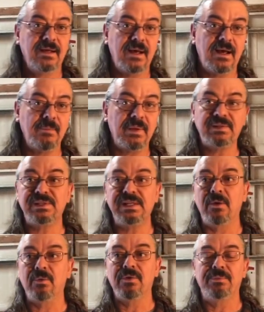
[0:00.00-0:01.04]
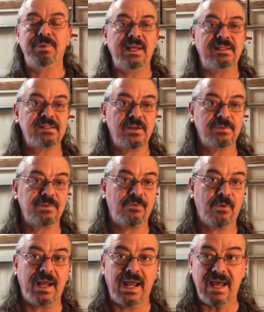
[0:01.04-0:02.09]
and see how well the bait sells
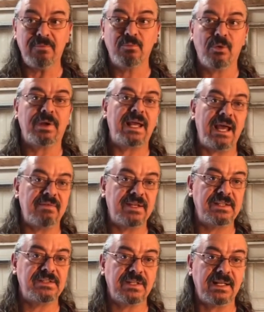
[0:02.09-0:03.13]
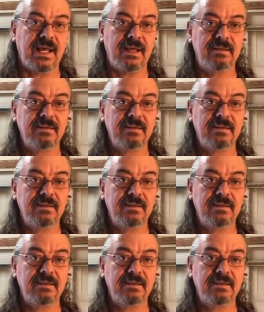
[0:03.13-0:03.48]
before I add more cavities to that.